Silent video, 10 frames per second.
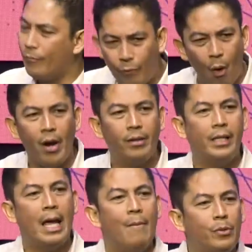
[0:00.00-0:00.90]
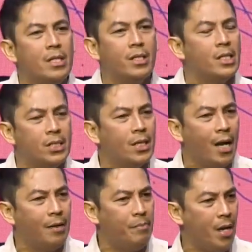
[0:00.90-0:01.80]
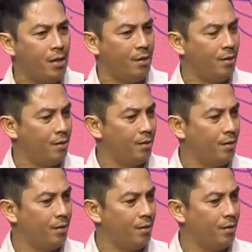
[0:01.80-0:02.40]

the void, the emptiness inside of me.